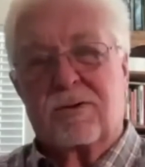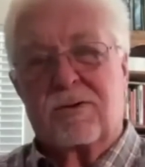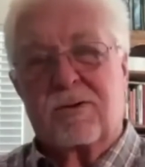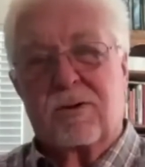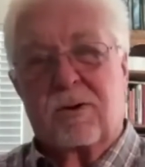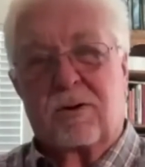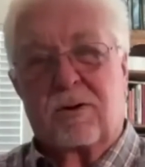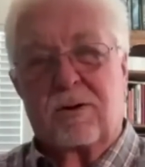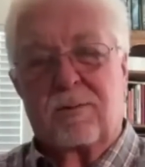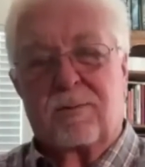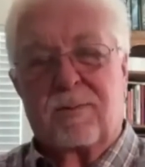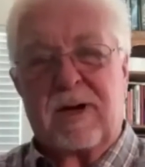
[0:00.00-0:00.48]

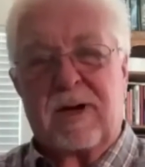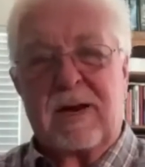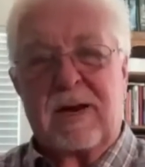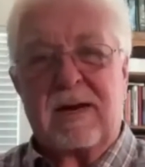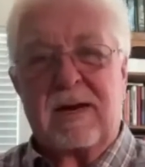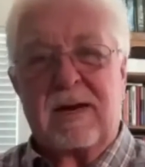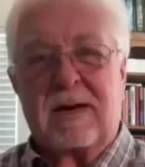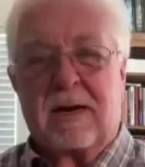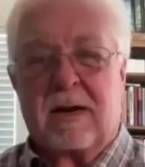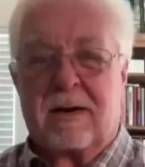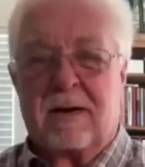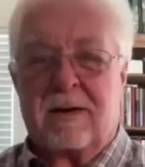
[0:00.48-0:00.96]
So
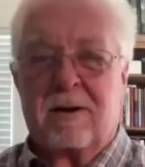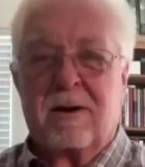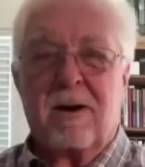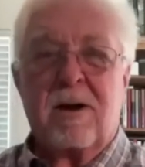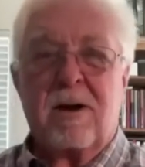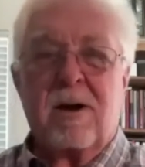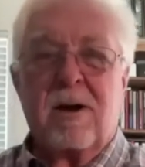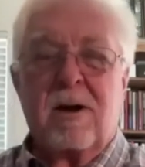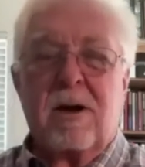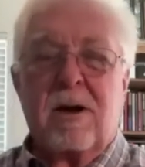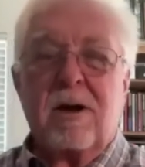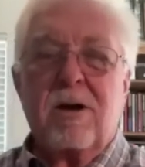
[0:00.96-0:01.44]
depending on
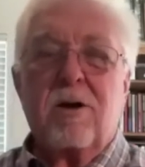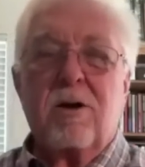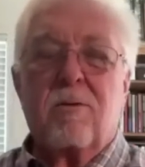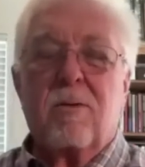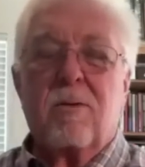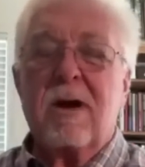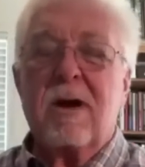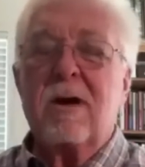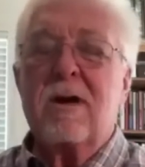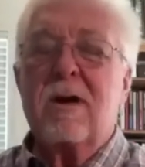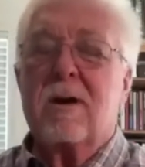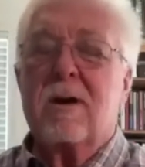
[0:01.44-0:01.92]
your
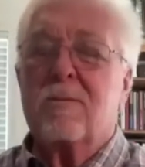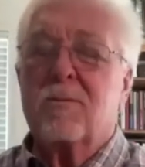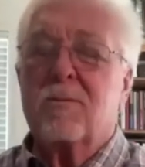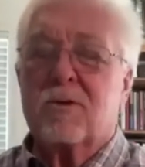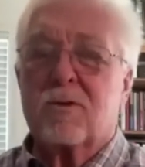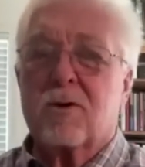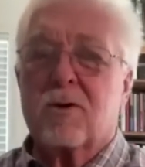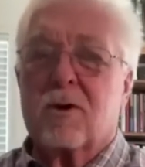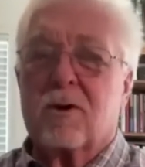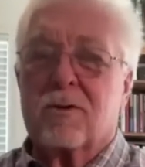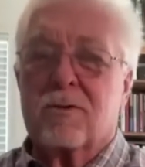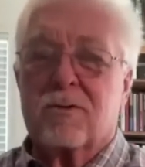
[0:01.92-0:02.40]
income
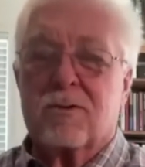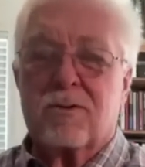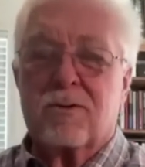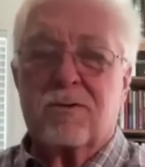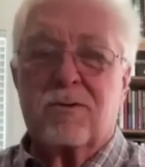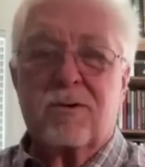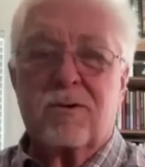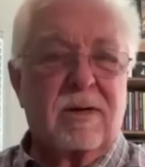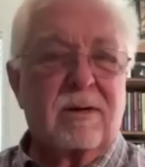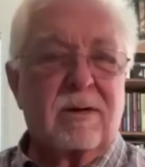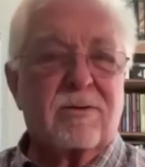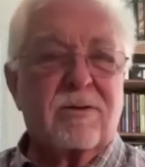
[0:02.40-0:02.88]
sources,
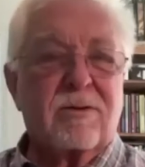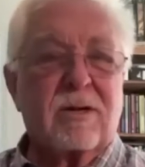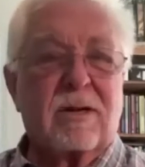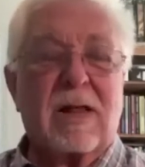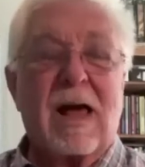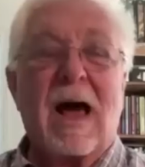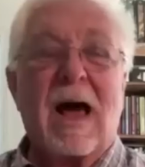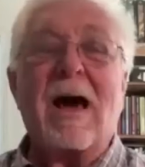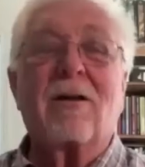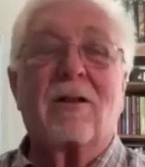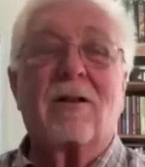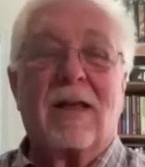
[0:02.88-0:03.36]
it's a
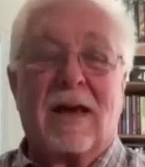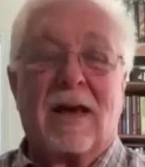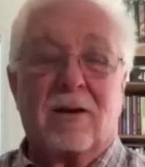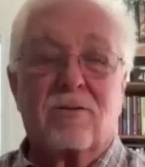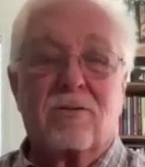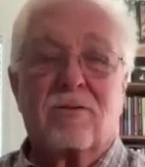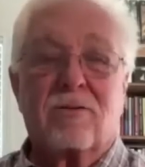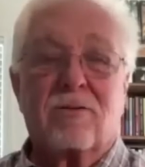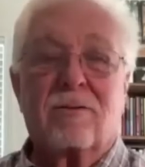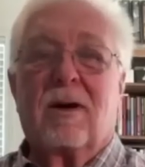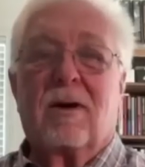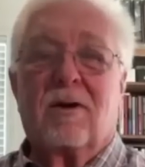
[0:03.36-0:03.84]
lot
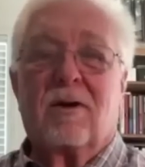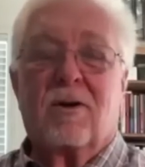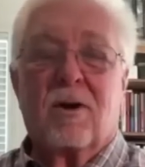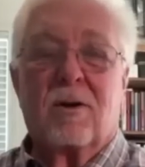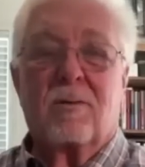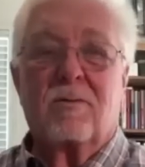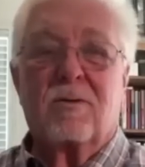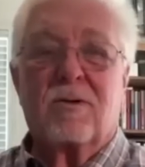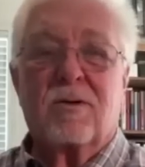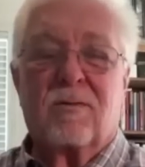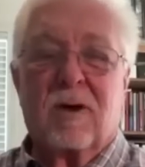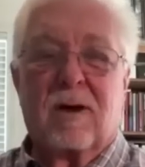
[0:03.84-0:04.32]
less in
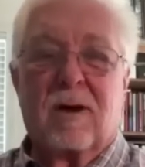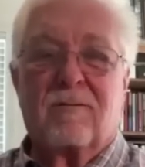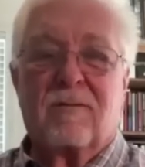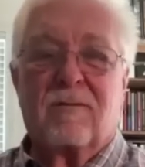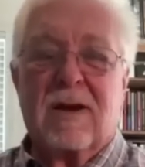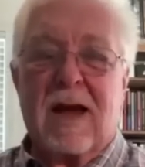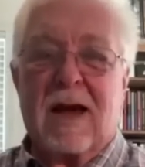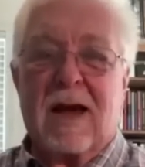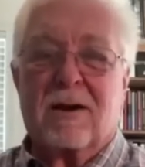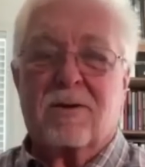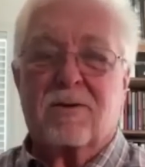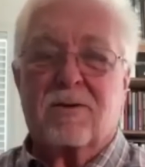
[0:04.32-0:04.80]
terms of
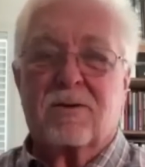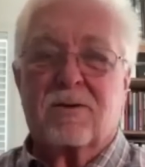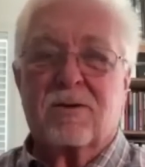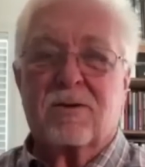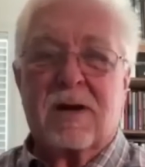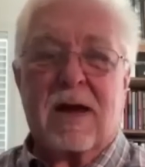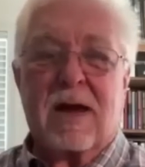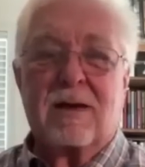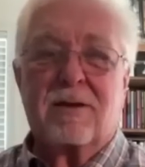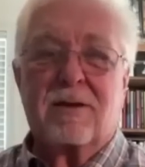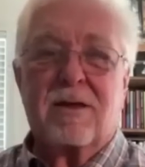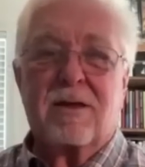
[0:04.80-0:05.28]
taxes. And
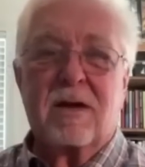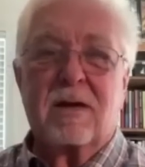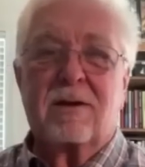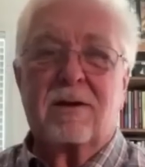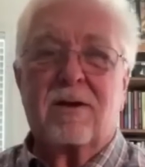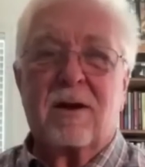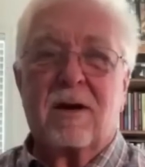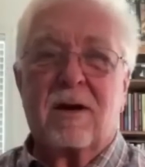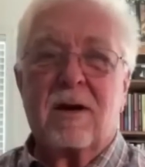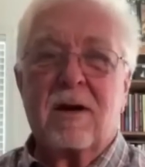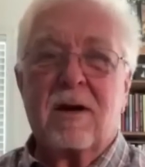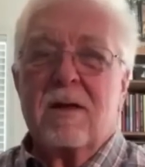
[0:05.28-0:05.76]
I think
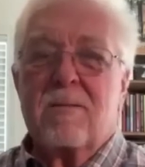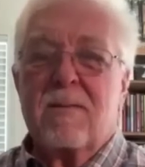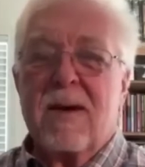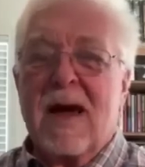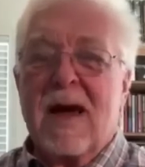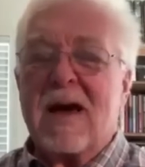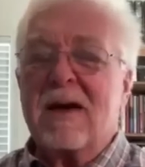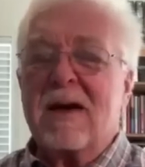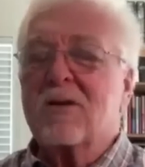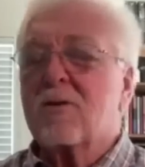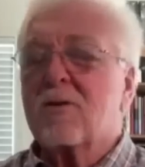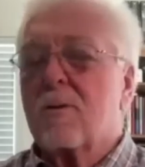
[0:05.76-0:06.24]
that the
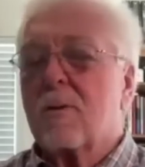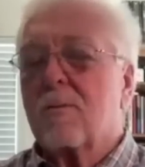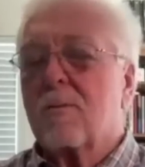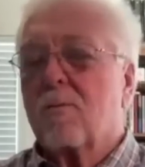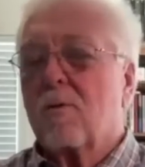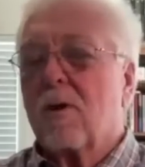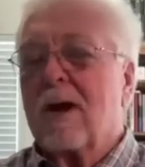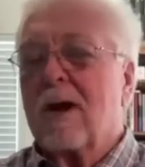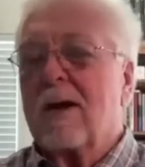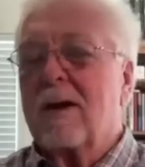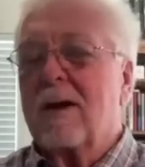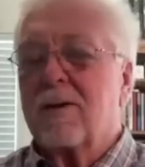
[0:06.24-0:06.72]
maximum
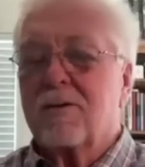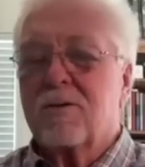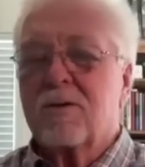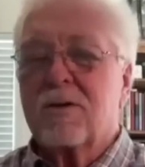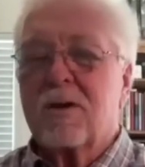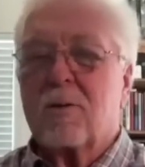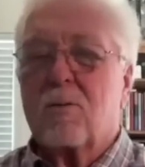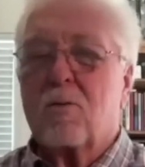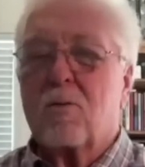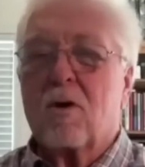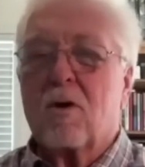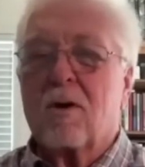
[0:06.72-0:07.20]
rate is
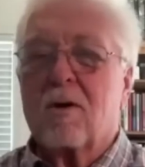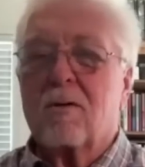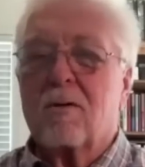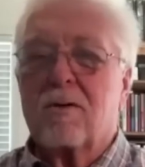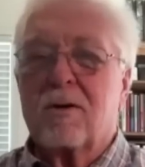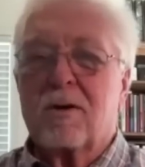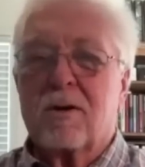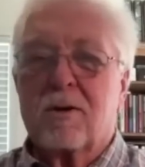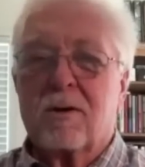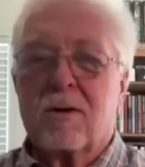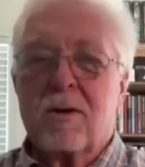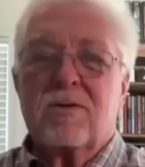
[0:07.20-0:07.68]
somewhere in
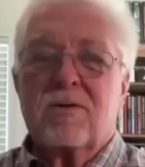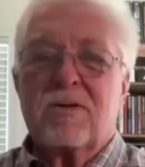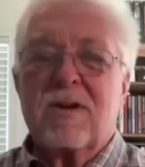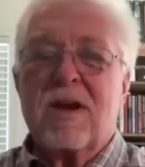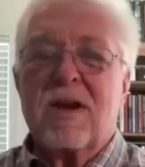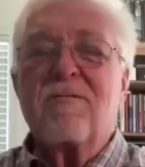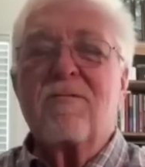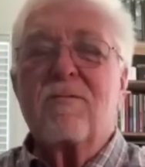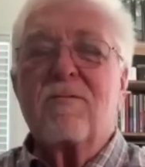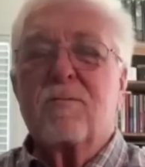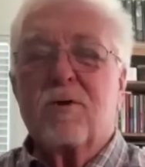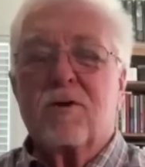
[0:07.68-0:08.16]
the
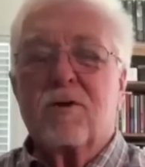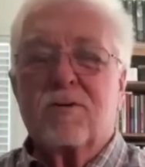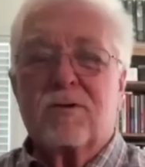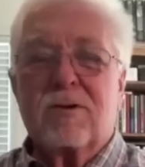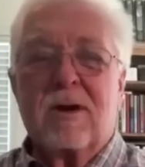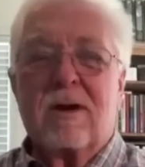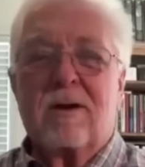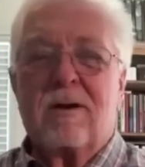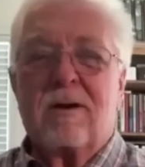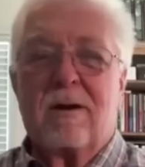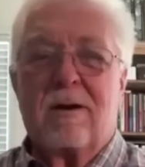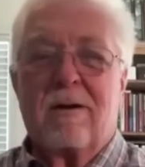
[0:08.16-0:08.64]

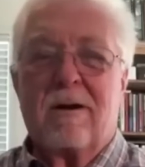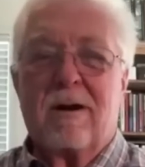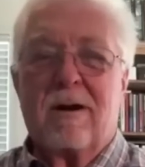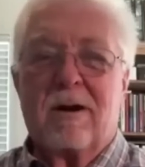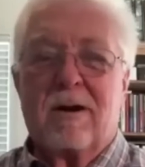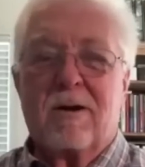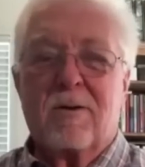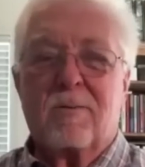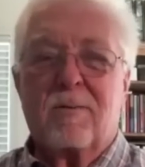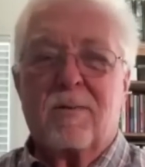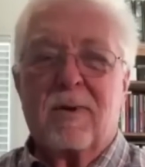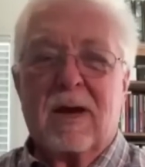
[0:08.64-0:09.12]
7% area,
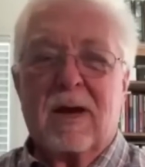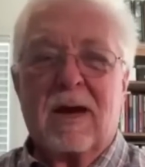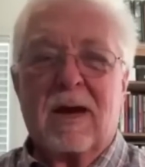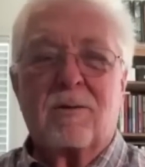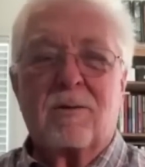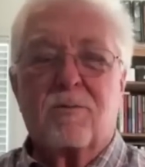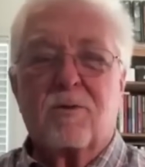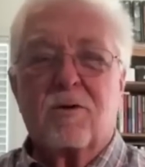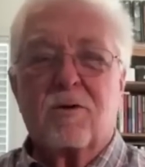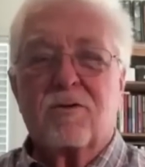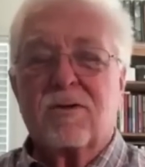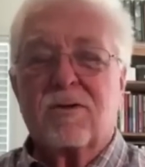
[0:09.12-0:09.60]

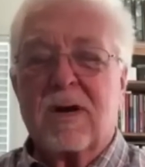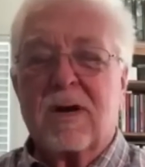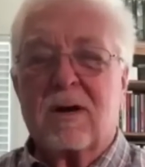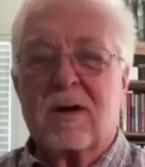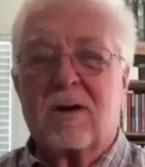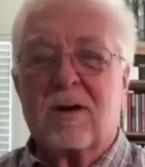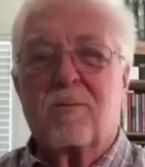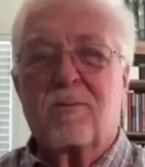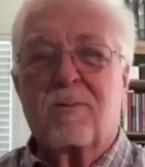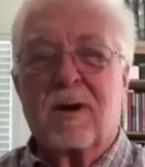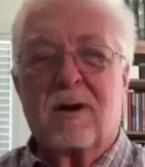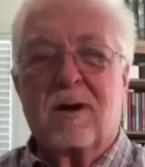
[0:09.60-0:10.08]
8%
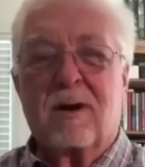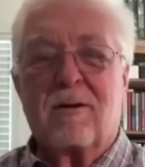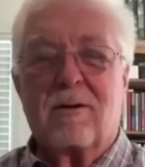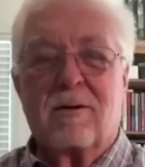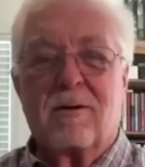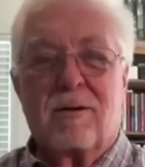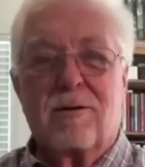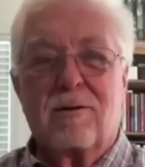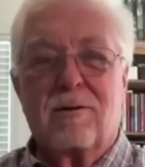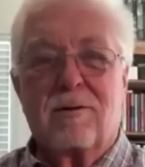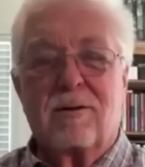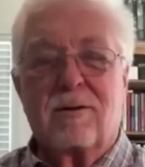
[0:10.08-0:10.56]
compared to
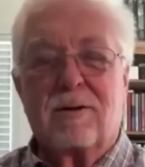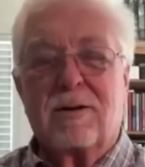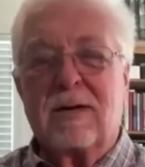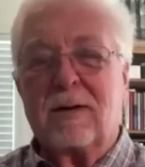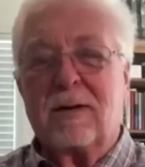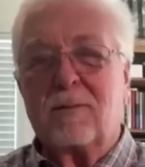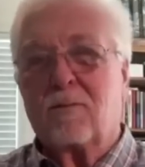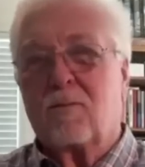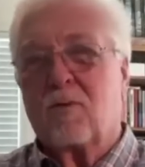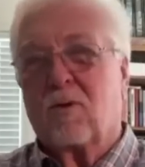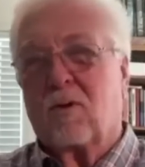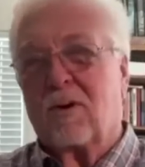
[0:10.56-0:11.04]

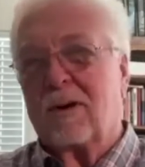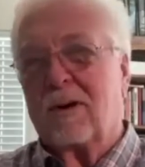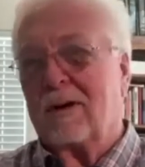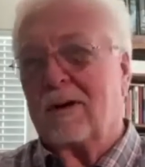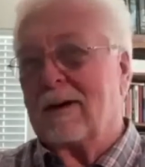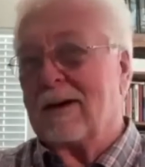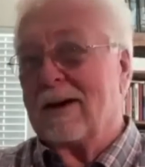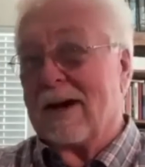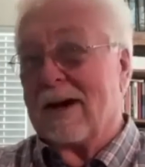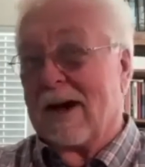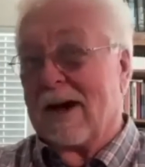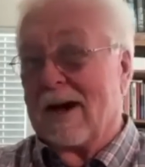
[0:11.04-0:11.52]

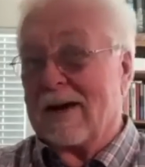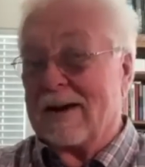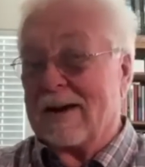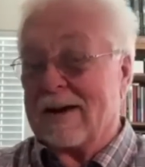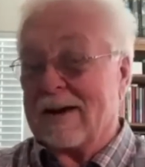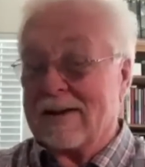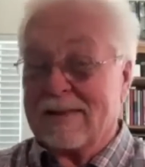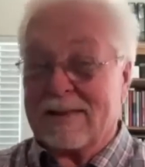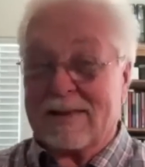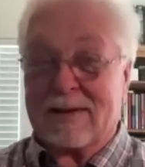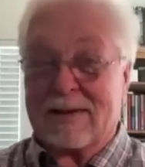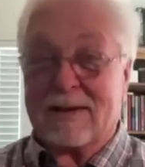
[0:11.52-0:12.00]
13.9,
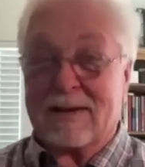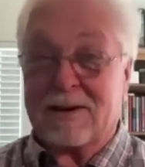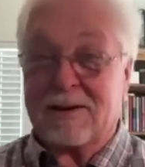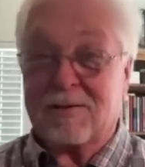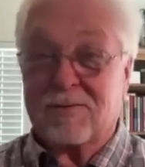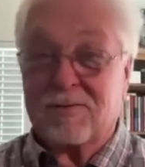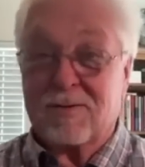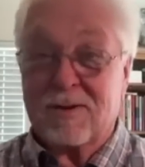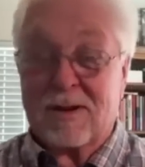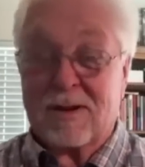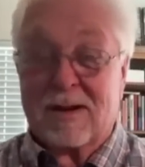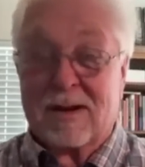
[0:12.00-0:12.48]
I think it
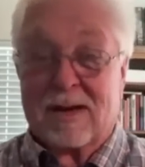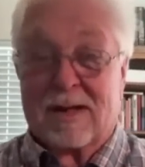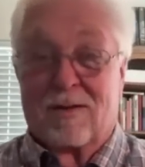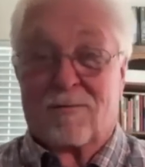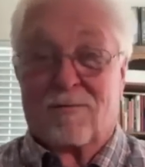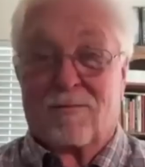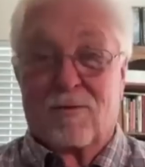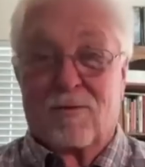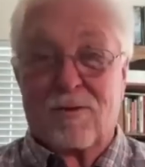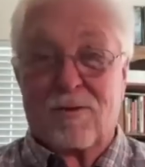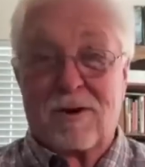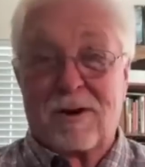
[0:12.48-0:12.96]
is in
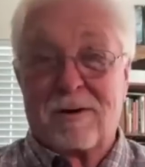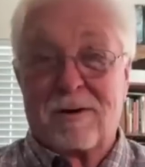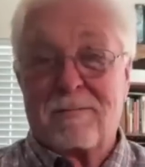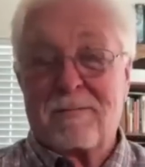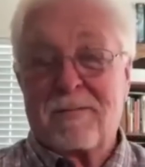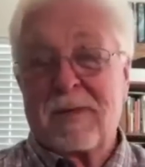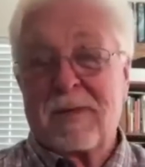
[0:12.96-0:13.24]
California.